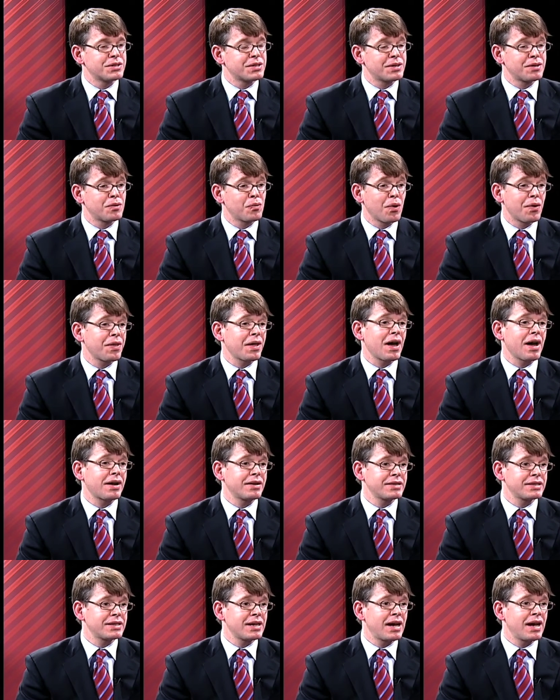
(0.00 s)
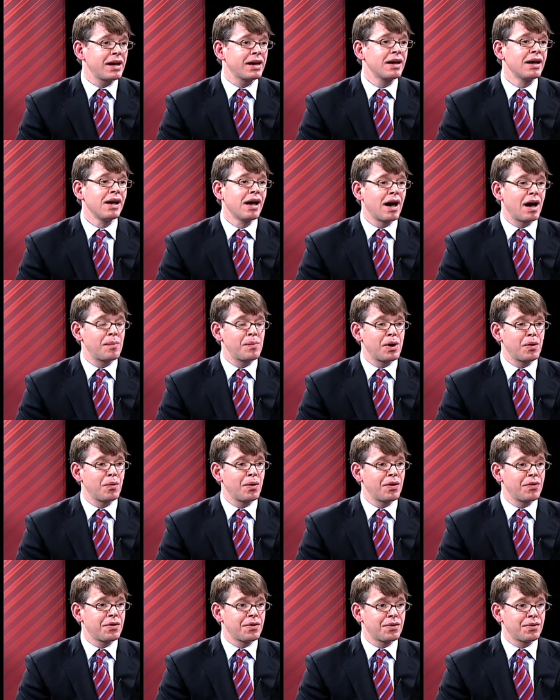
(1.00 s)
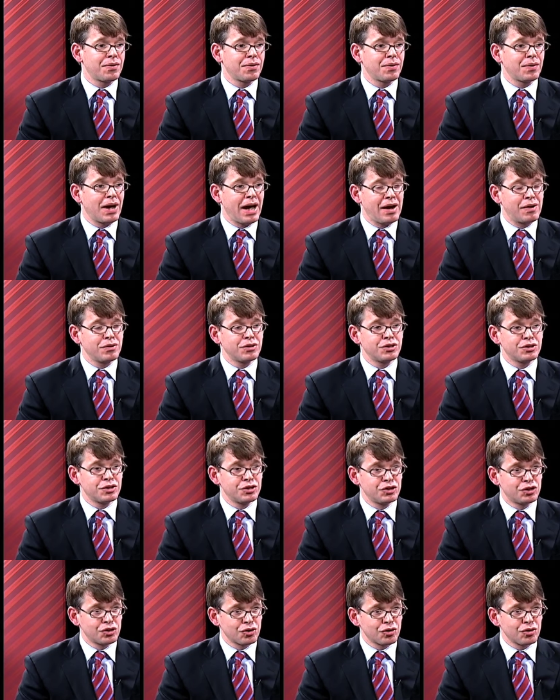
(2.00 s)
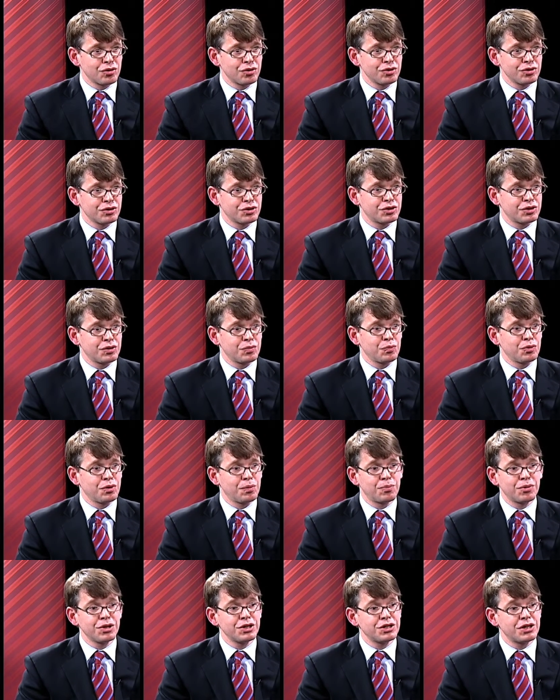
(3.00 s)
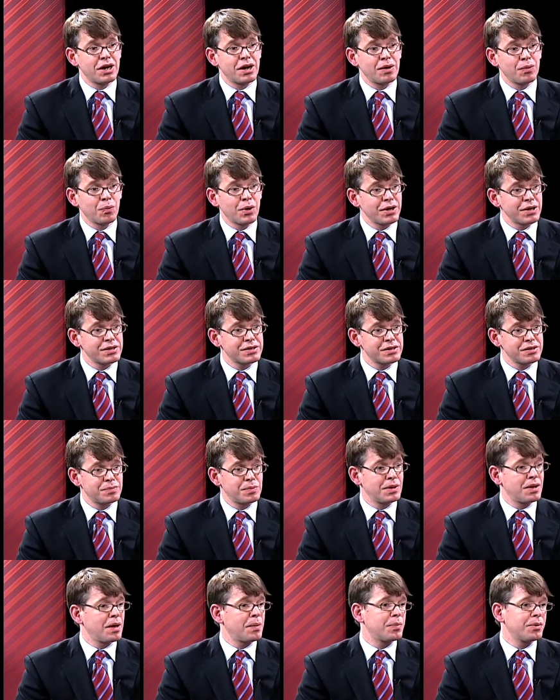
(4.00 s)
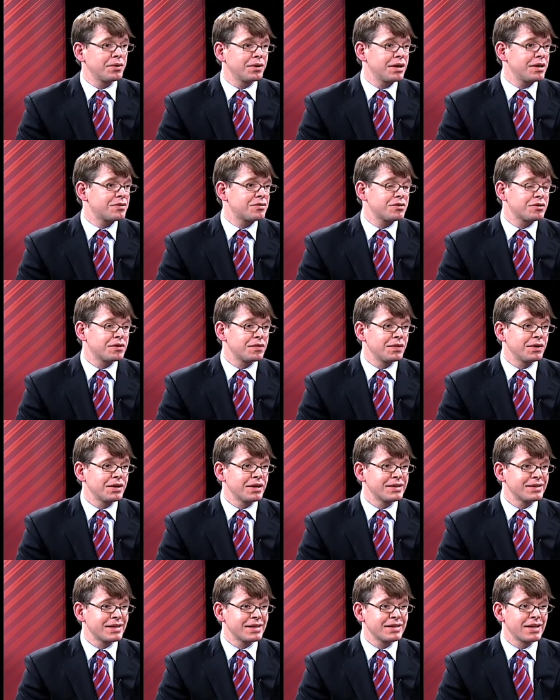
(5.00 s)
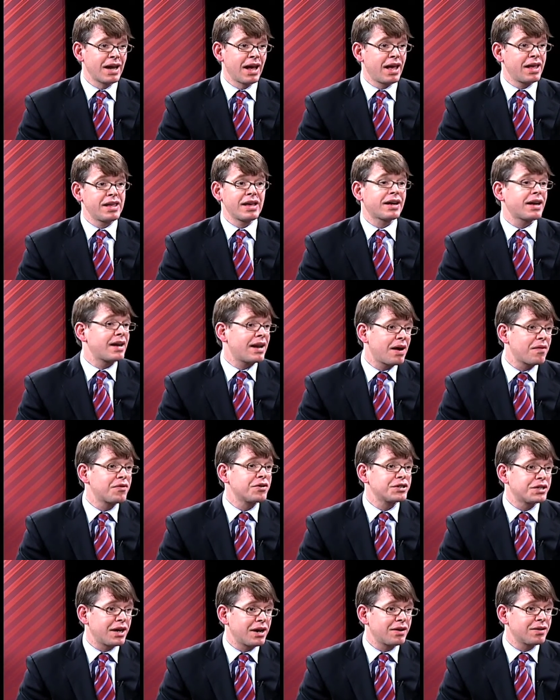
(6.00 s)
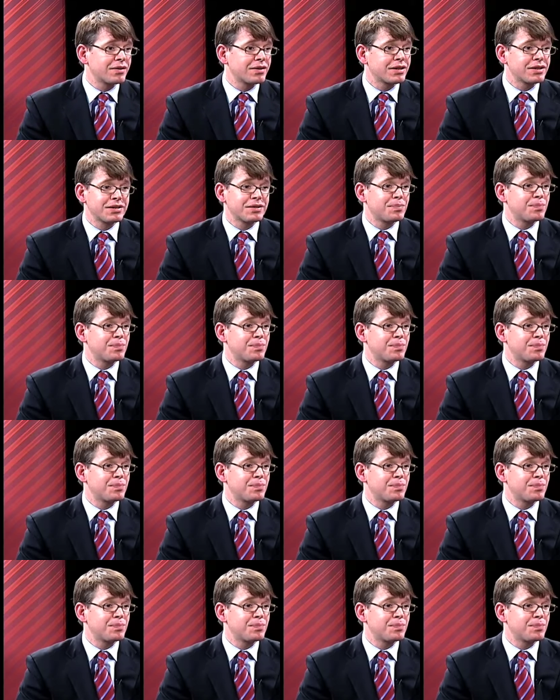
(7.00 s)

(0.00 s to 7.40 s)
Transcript: And so one thing I can say about how jurors will appreciate witnesses, be they police or civilians, is you can never tell, because